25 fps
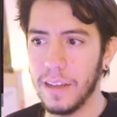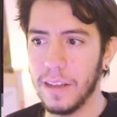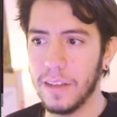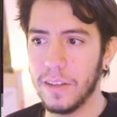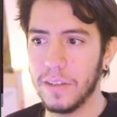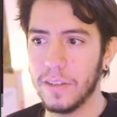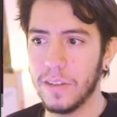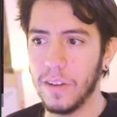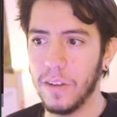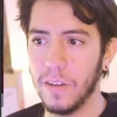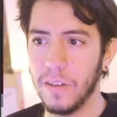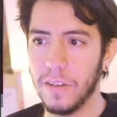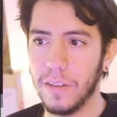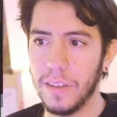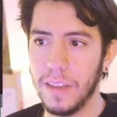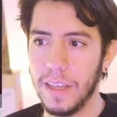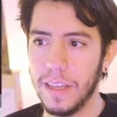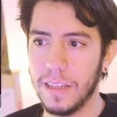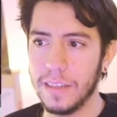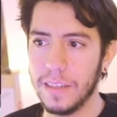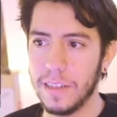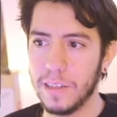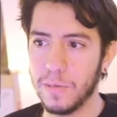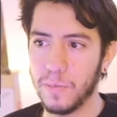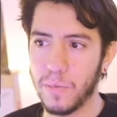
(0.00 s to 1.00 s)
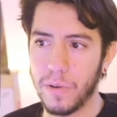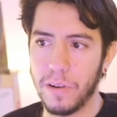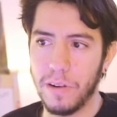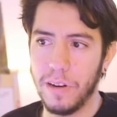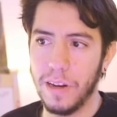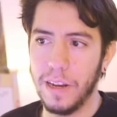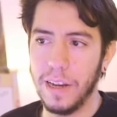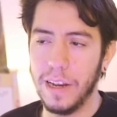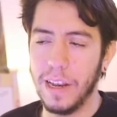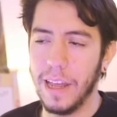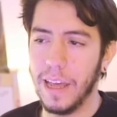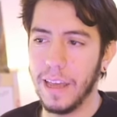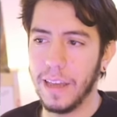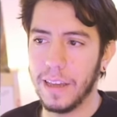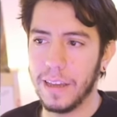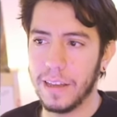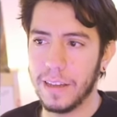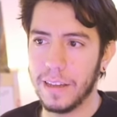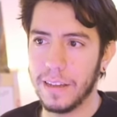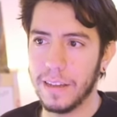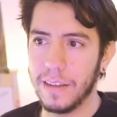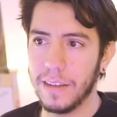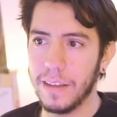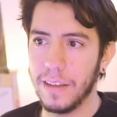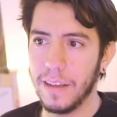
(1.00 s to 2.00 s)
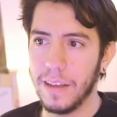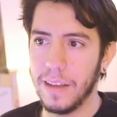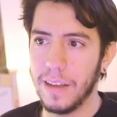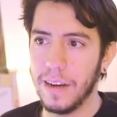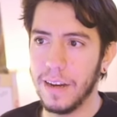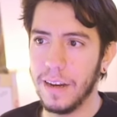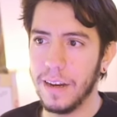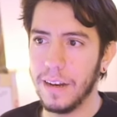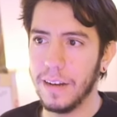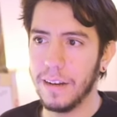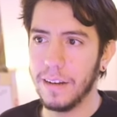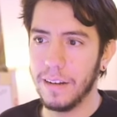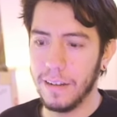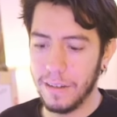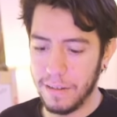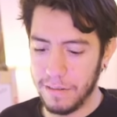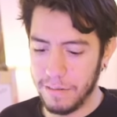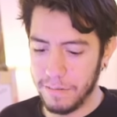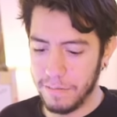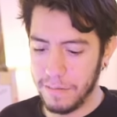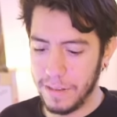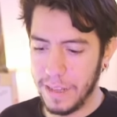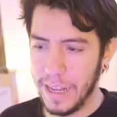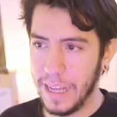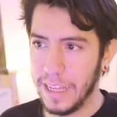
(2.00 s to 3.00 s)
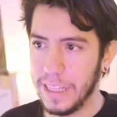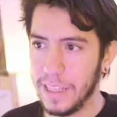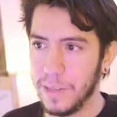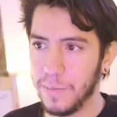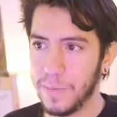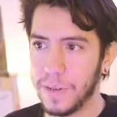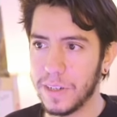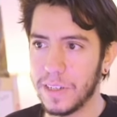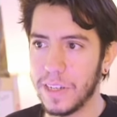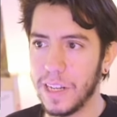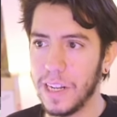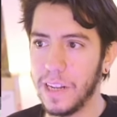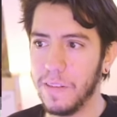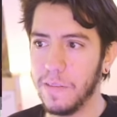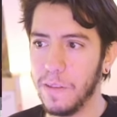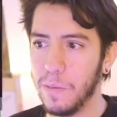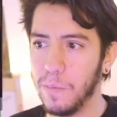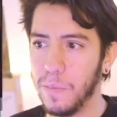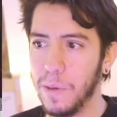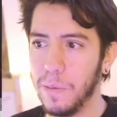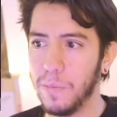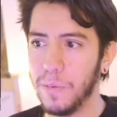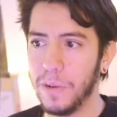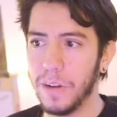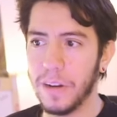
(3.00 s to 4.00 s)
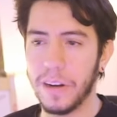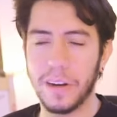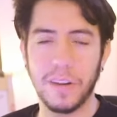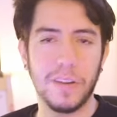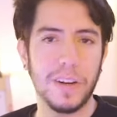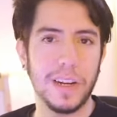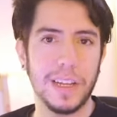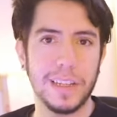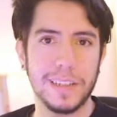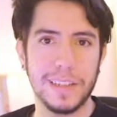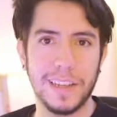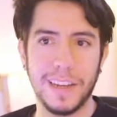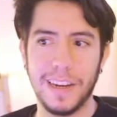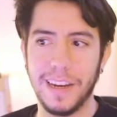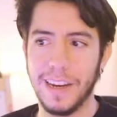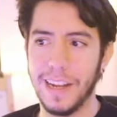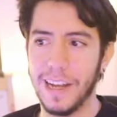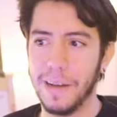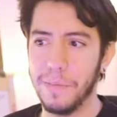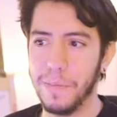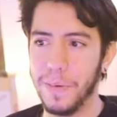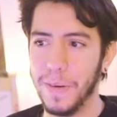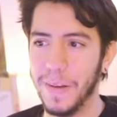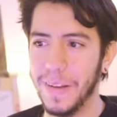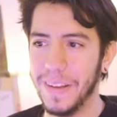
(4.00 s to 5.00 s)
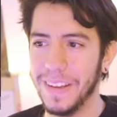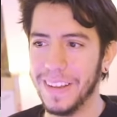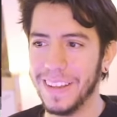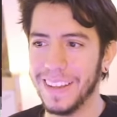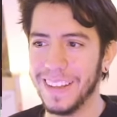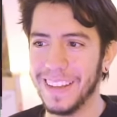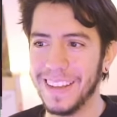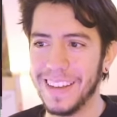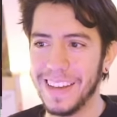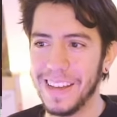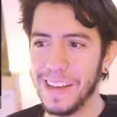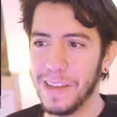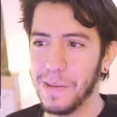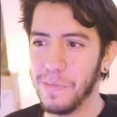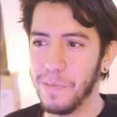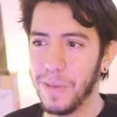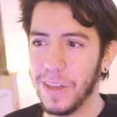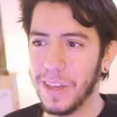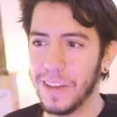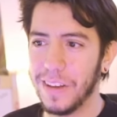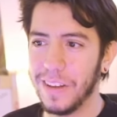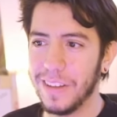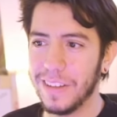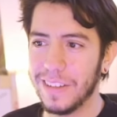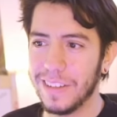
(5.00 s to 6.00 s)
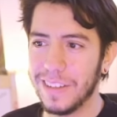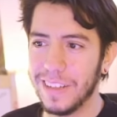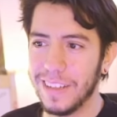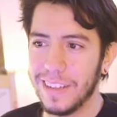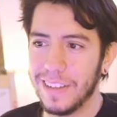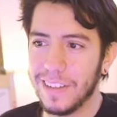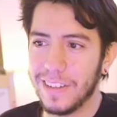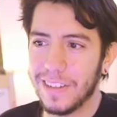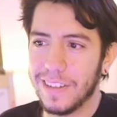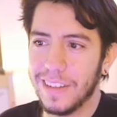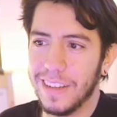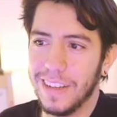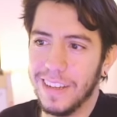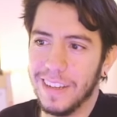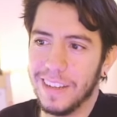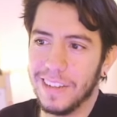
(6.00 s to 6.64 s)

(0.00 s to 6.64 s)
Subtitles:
So this is probably like 90% of the people are gonna set it up because it's